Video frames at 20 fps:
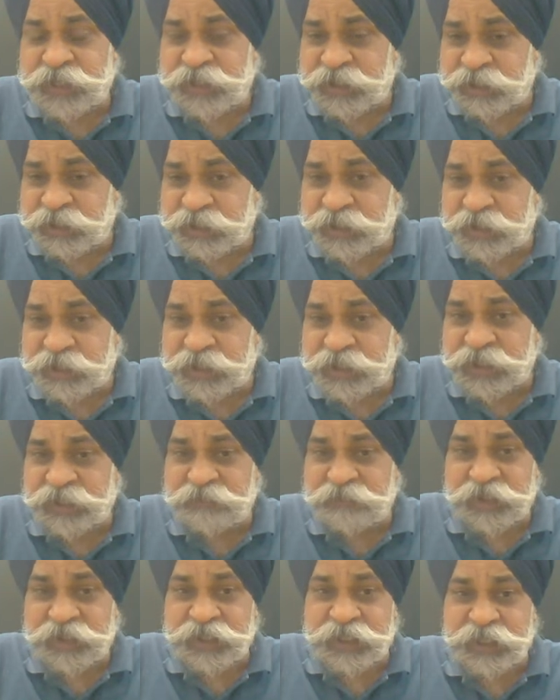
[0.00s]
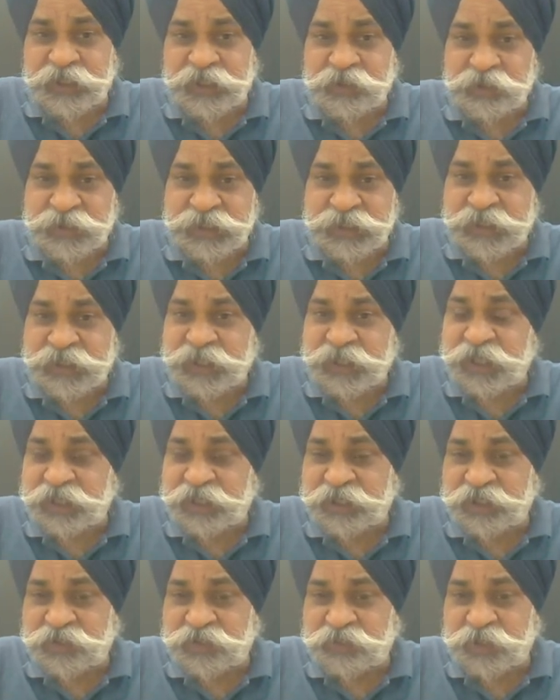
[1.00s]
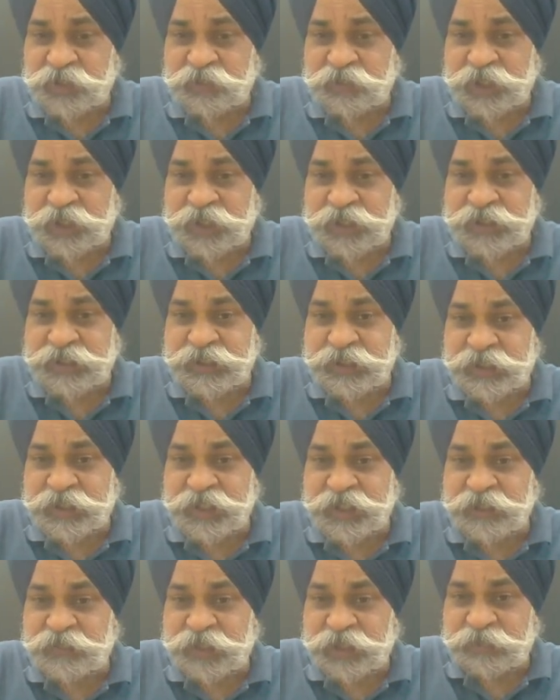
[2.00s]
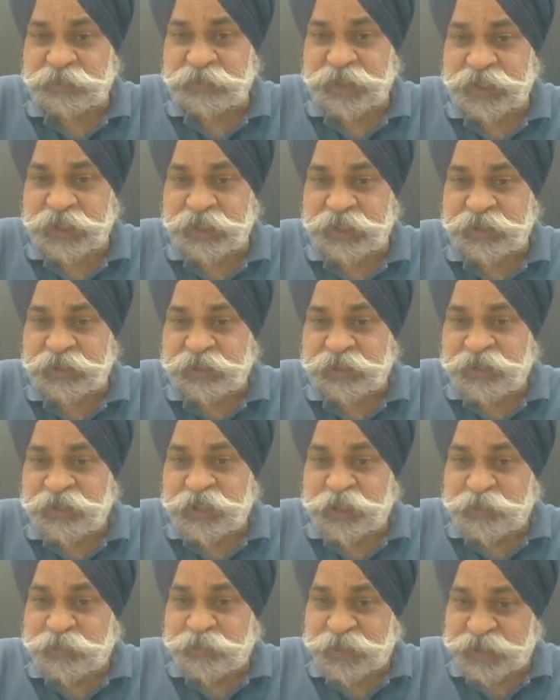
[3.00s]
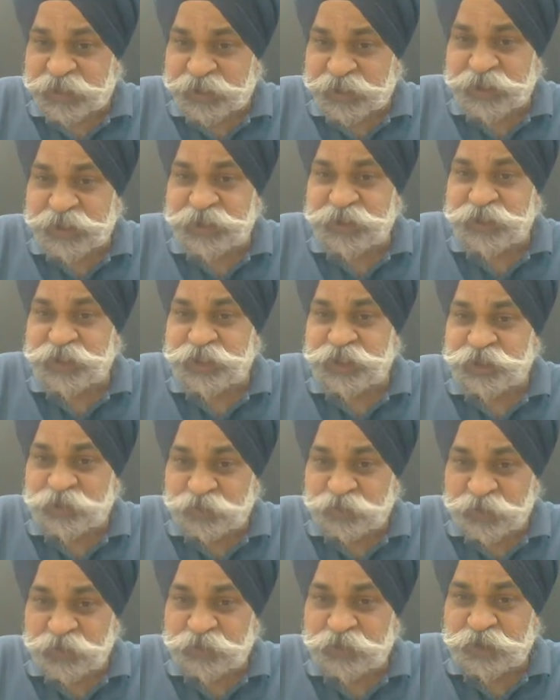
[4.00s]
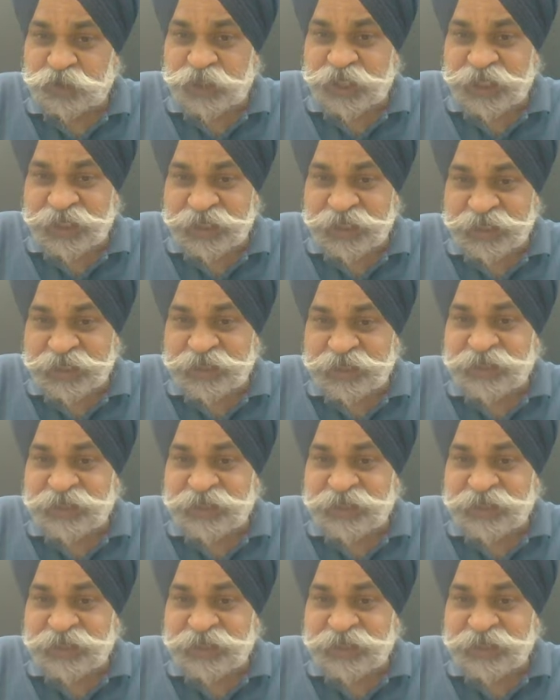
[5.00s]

in India we tend to say our human body is nothing but mitti, but this human body,